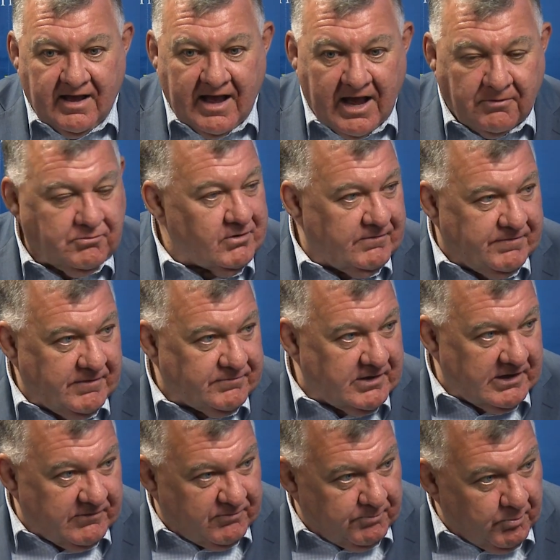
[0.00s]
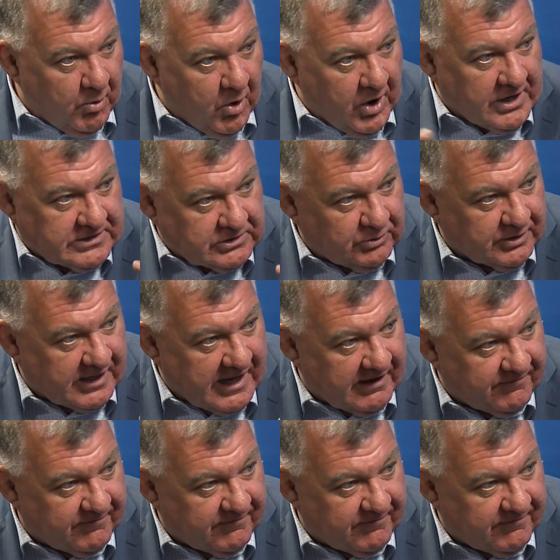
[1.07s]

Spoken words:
150 minds looking at